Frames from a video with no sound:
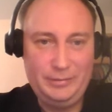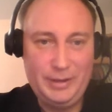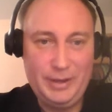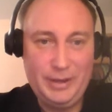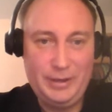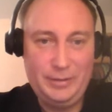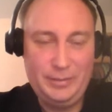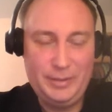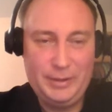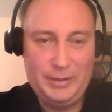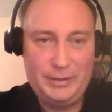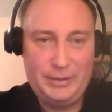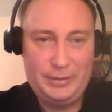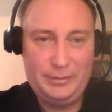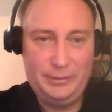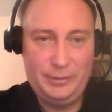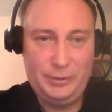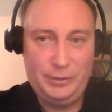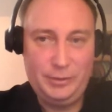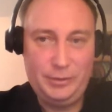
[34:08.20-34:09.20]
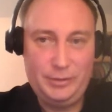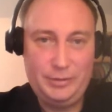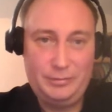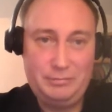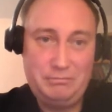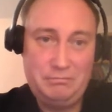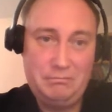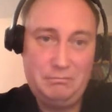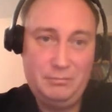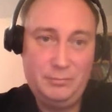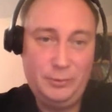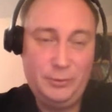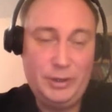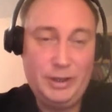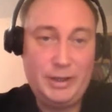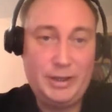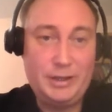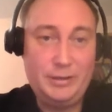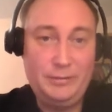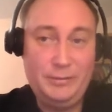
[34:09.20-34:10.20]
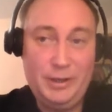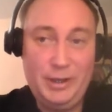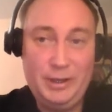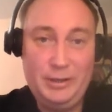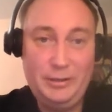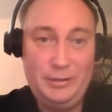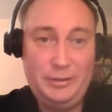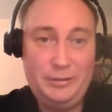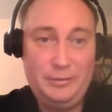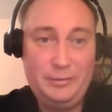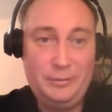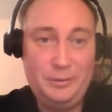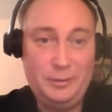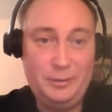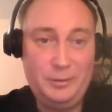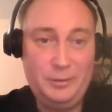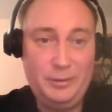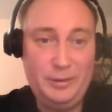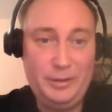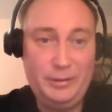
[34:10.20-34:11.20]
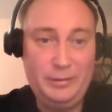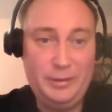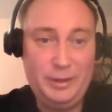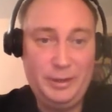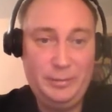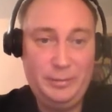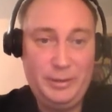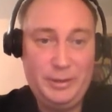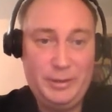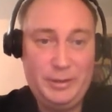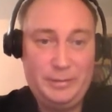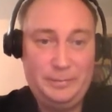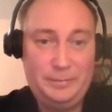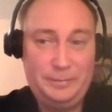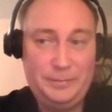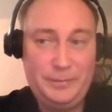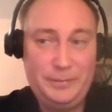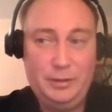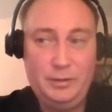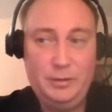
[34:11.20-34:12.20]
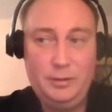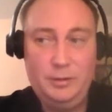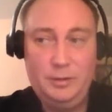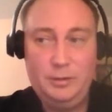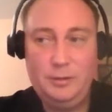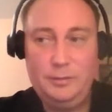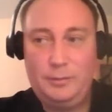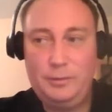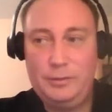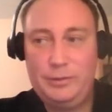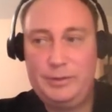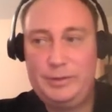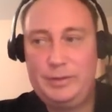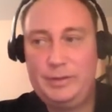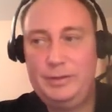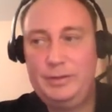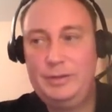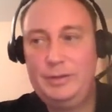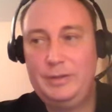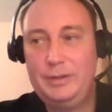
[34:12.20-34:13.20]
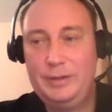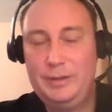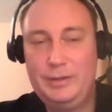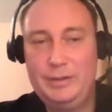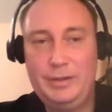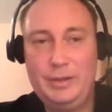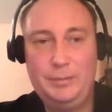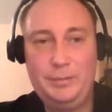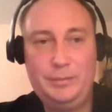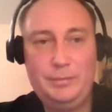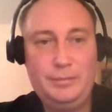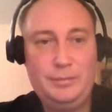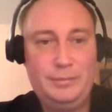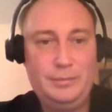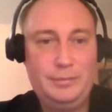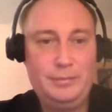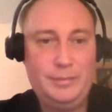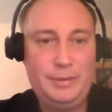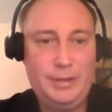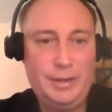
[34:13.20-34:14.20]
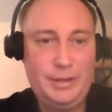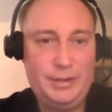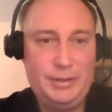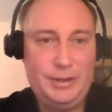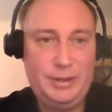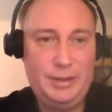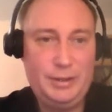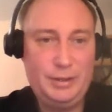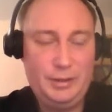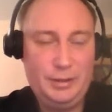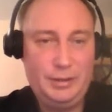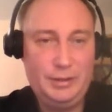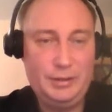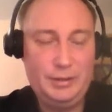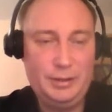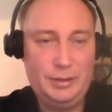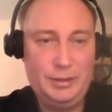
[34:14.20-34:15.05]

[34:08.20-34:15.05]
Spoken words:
environments, which is really convenient for all the developers. Of course, some testing